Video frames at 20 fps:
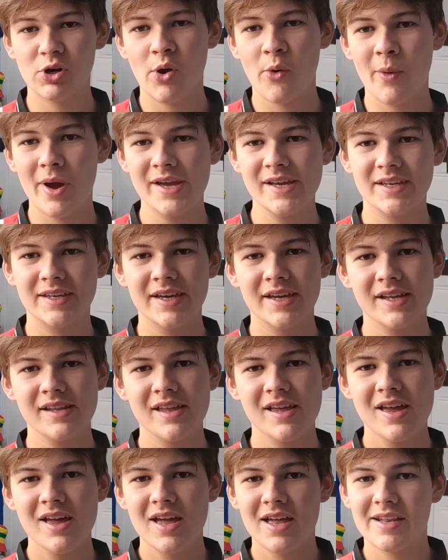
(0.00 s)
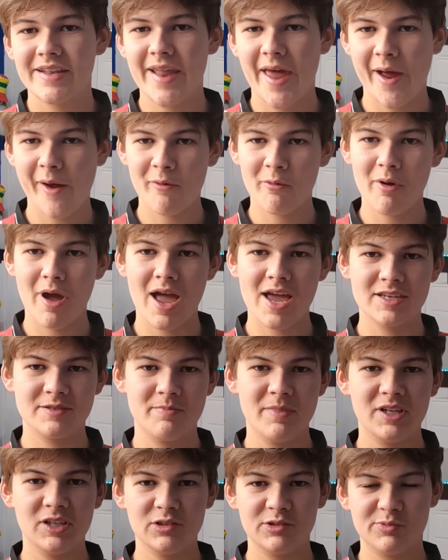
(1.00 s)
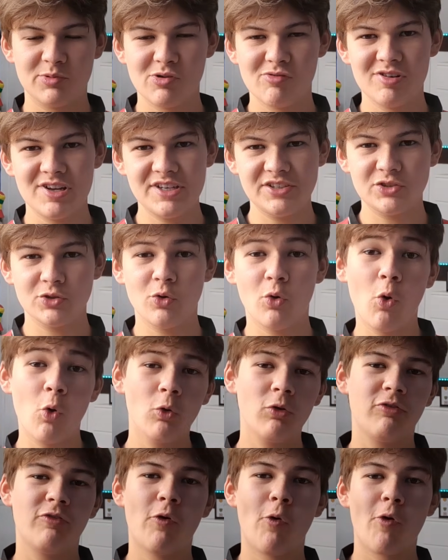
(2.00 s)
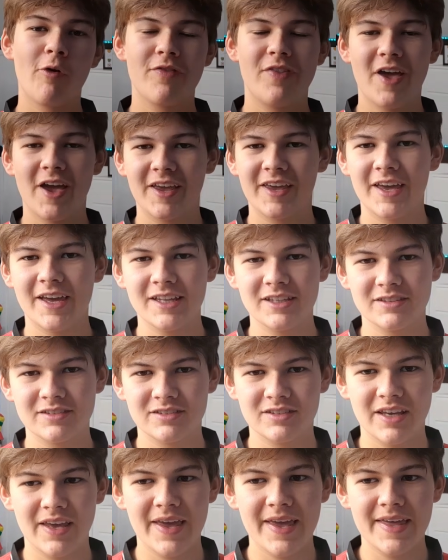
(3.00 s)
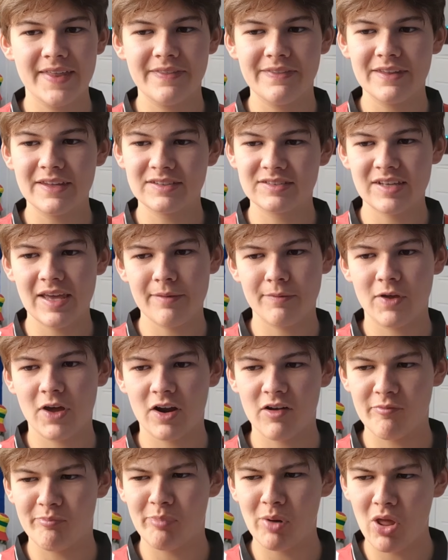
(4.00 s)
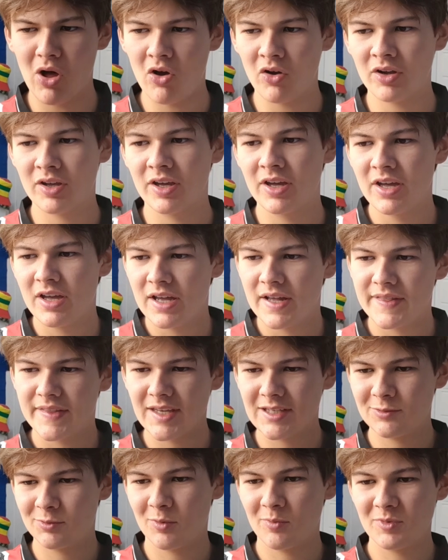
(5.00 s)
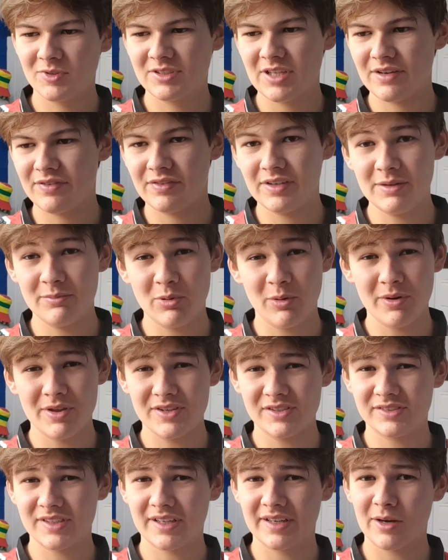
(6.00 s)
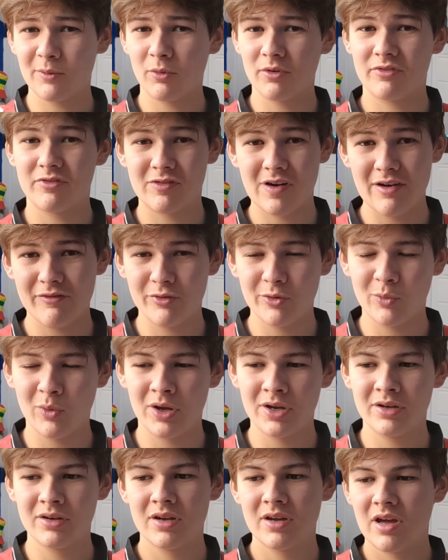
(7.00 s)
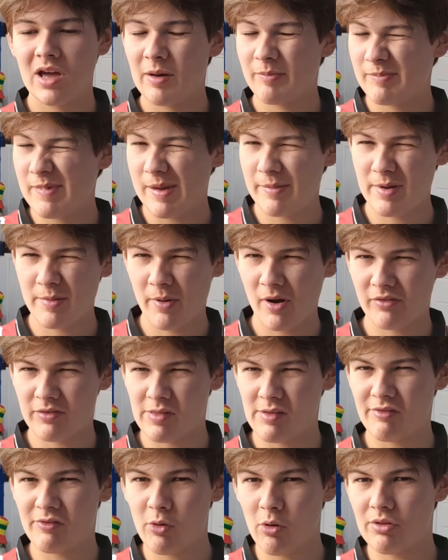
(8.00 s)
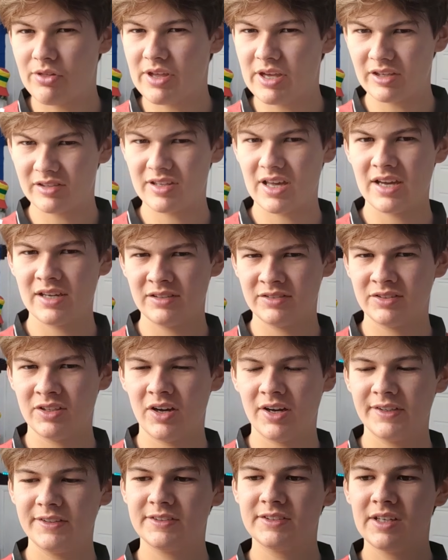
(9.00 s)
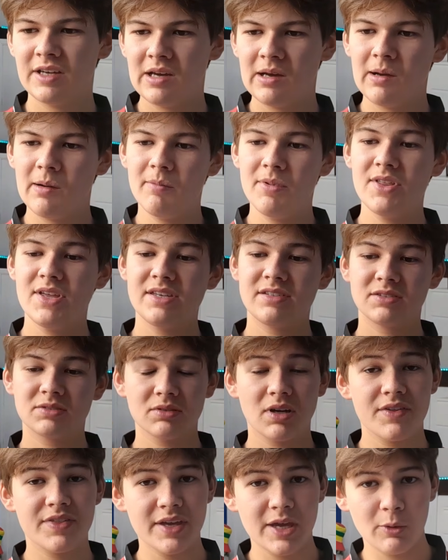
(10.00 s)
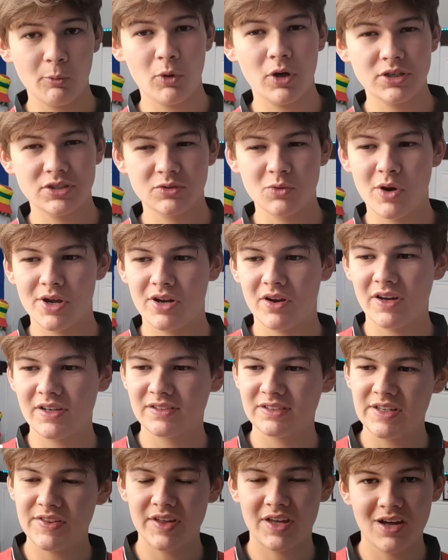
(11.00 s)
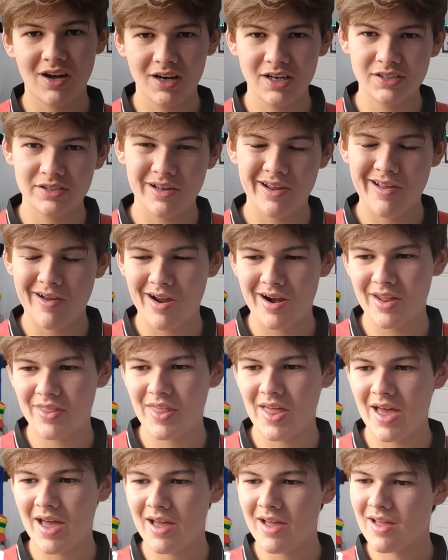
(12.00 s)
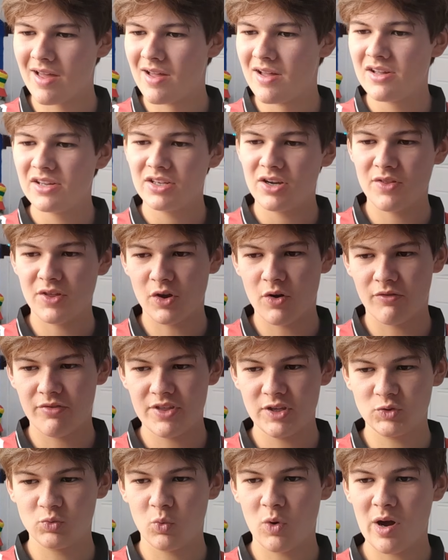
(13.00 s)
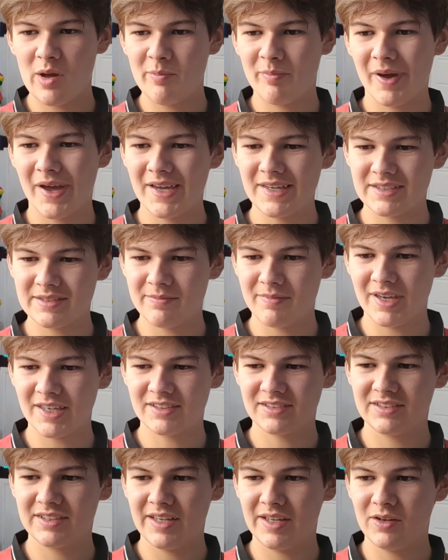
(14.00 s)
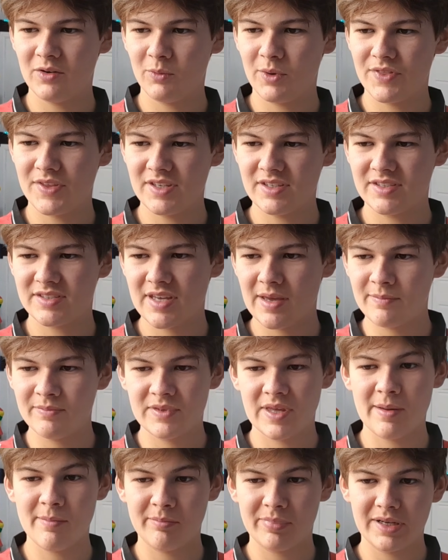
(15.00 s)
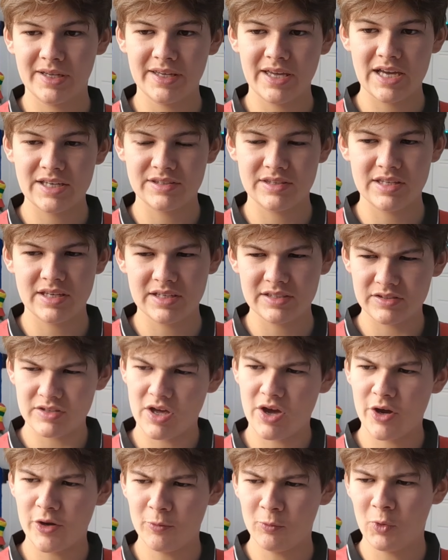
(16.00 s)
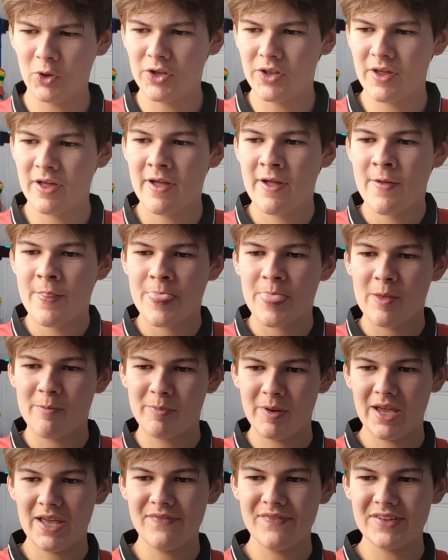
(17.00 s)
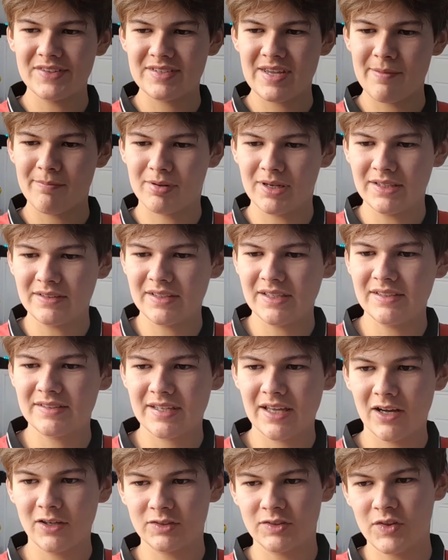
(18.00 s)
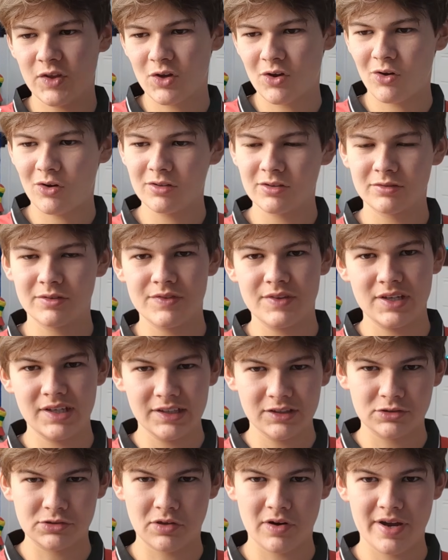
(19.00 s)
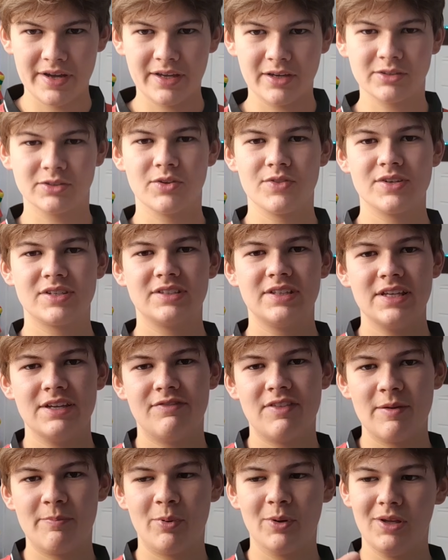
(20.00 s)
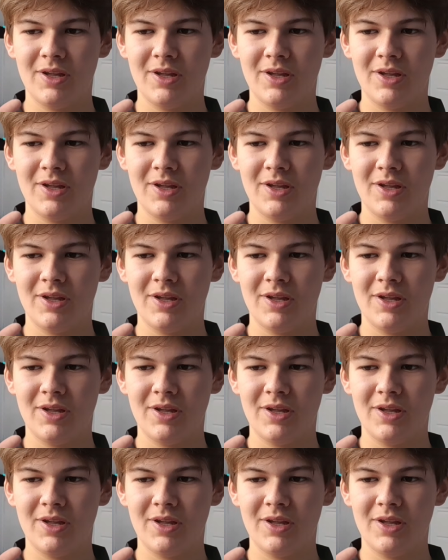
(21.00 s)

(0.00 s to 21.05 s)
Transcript: away kit. Now, as Middlesbrough released all 4 of their kits in the same kind of block, this one was definitely probably the standout one for everyone. Maybe apart from the 4th kit, because that is nice. But this, I think it works quite nicely. The colours are kind of there. You know, they've gone for this white base mixed in with the same template as the home one. But in the template details and the collar and the little triangles on the sleeve, they put